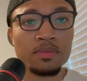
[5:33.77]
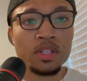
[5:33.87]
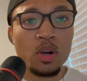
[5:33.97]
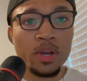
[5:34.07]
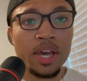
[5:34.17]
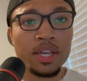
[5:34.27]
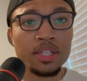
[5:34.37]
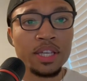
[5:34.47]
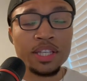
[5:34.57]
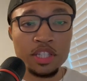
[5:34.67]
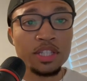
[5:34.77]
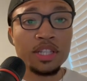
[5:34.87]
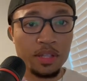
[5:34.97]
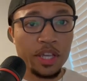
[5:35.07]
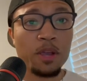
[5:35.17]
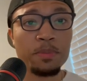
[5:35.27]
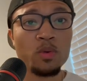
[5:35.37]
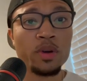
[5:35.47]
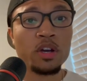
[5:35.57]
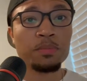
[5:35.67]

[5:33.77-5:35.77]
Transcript: Okay, and hear me well,